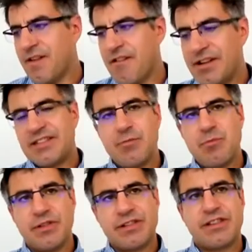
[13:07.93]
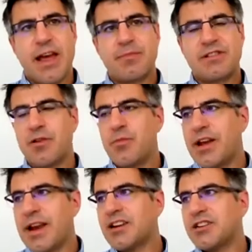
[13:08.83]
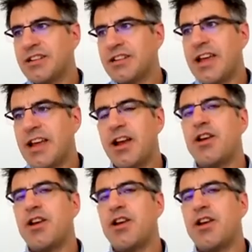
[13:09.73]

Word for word: of very simple steps and we can actually take